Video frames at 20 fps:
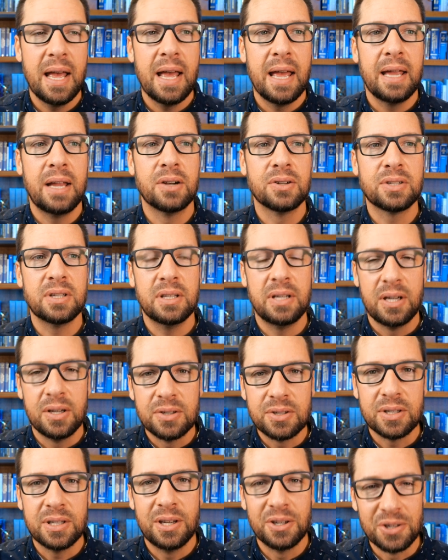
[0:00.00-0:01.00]

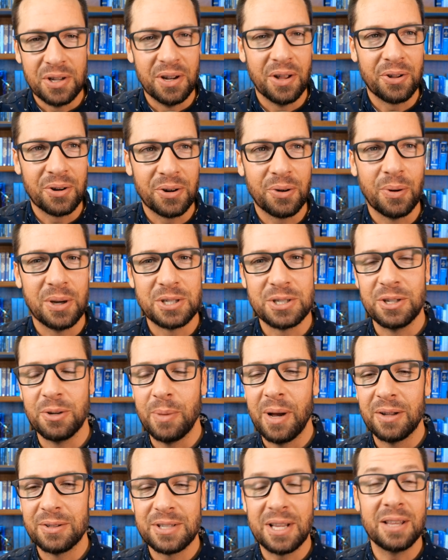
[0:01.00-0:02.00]
Here's another question
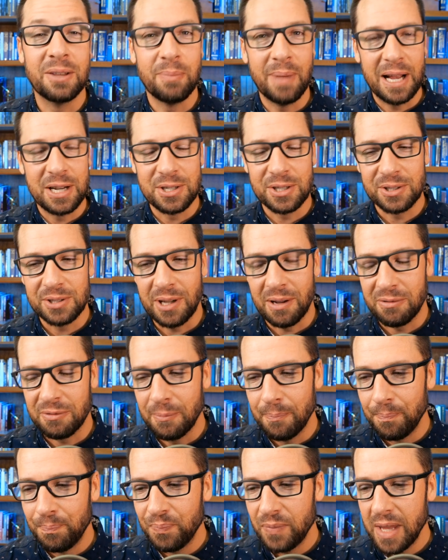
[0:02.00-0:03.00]
about, say, the magic stuff.
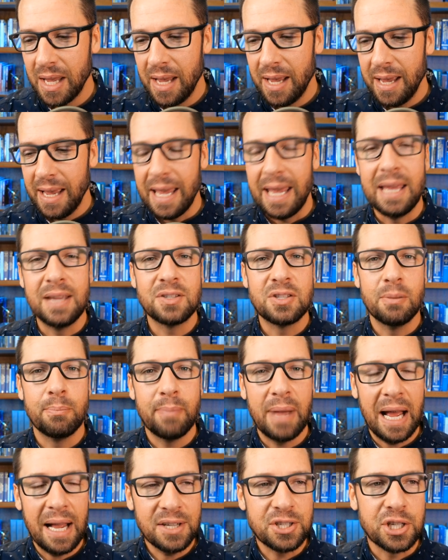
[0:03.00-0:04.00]
Is the
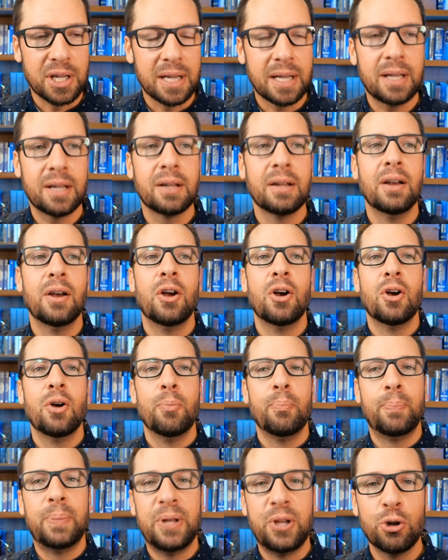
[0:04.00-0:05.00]
magic
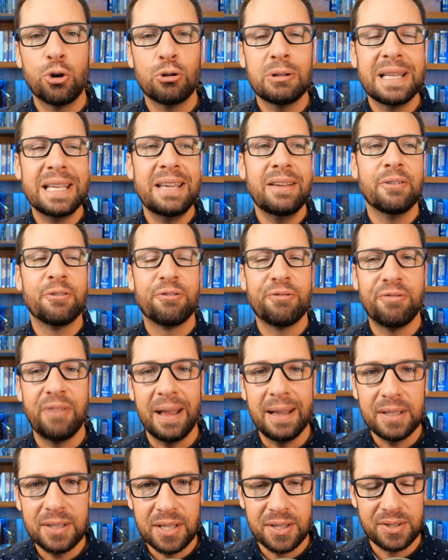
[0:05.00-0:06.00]
purely
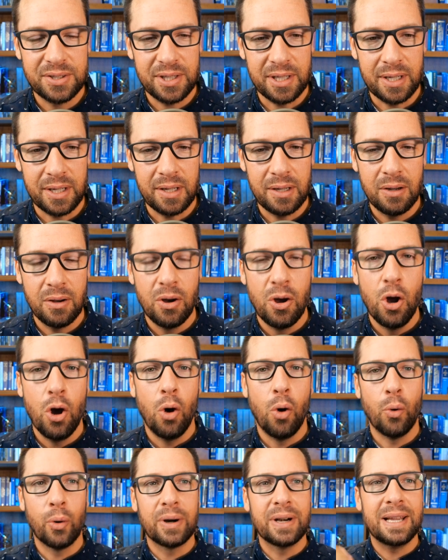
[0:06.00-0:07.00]
fantasy,
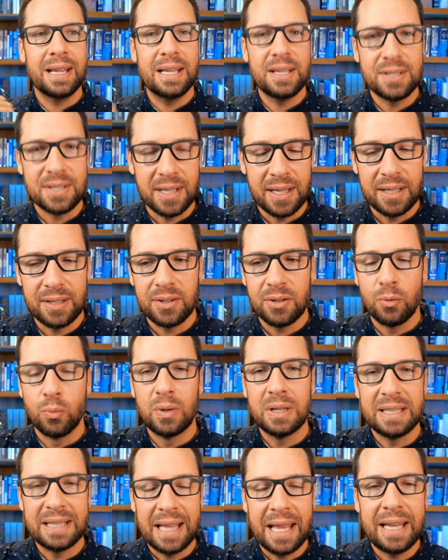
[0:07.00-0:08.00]
or is it
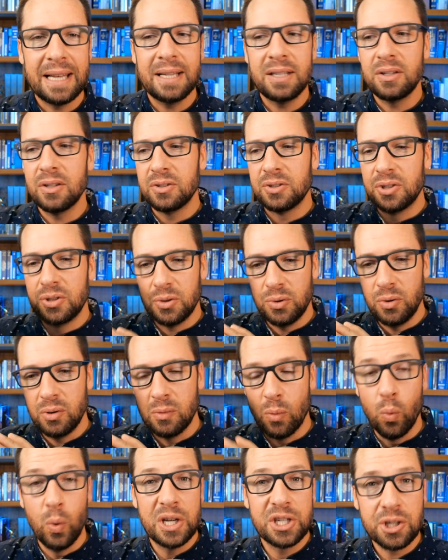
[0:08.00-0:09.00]
related to
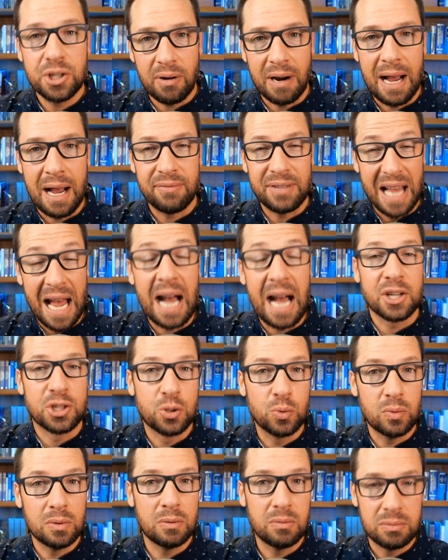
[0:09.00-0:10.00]
witchcraft,
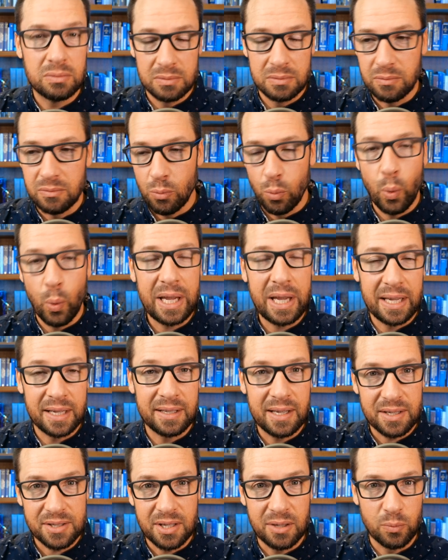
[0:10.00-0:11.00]
actual
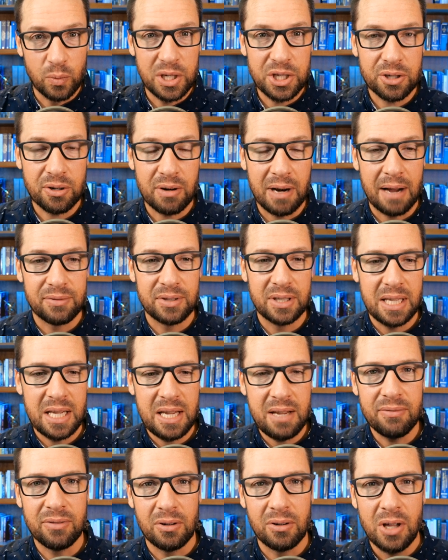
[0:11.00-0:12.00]
wickedness and witchcraft and
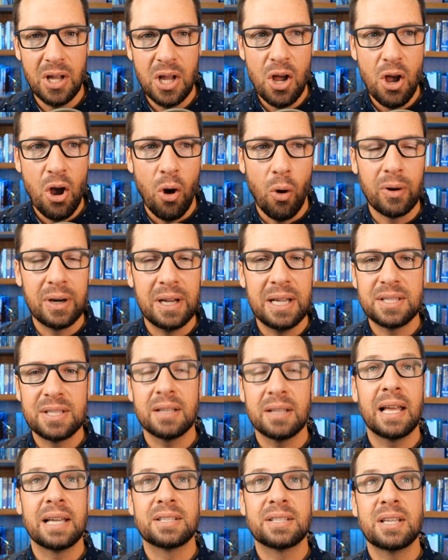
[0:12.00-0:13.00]
evil? Or is it
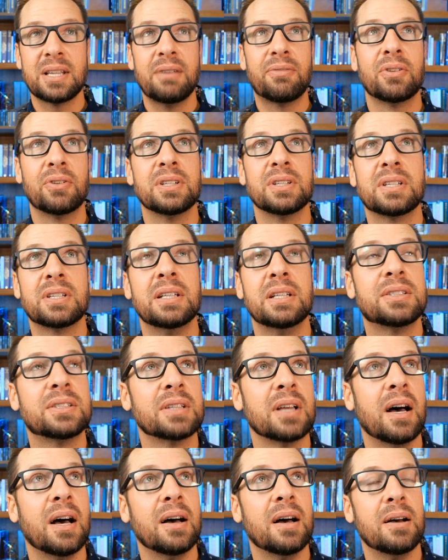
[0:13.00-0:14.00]
like, say, for instance,
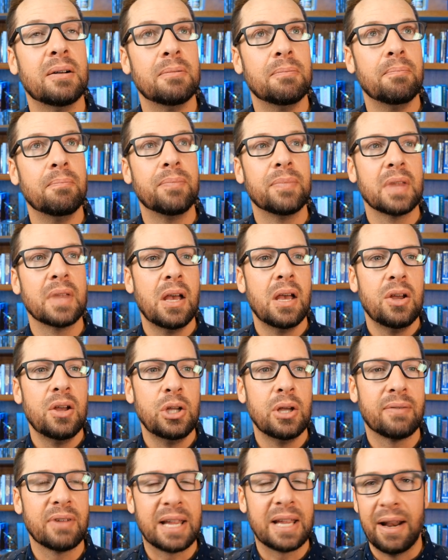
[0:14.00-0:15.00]
you
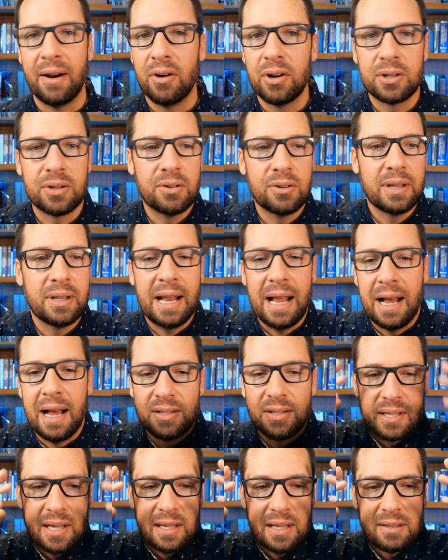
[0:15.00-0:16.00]
have a character that
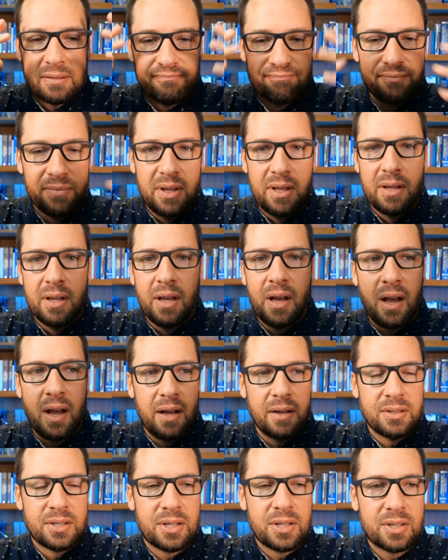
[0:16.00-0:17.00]
has like
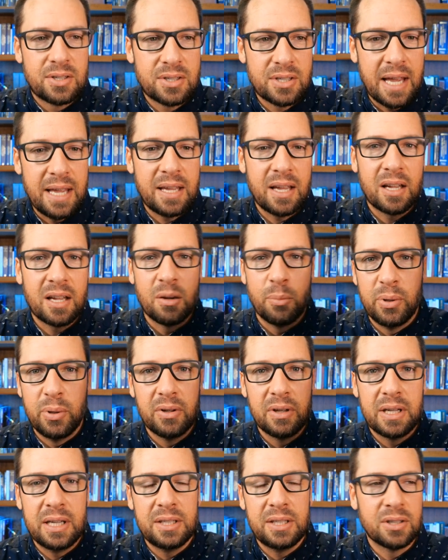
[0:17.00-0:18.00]
a psychic
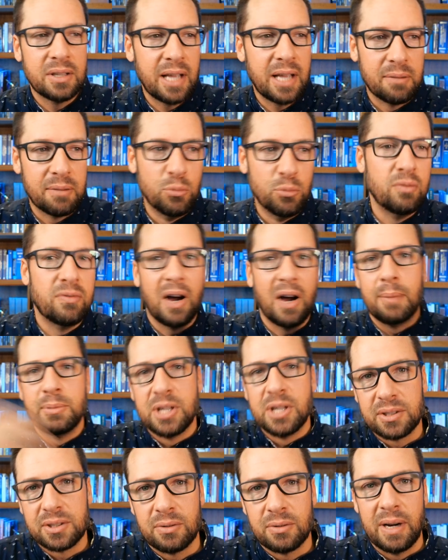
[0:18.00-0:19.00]
ability to like move
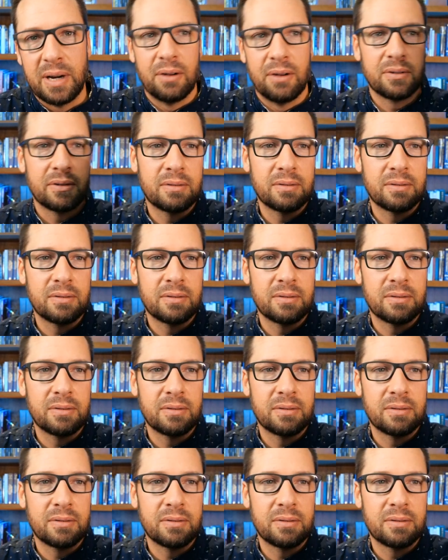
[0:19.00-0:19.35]
objects around.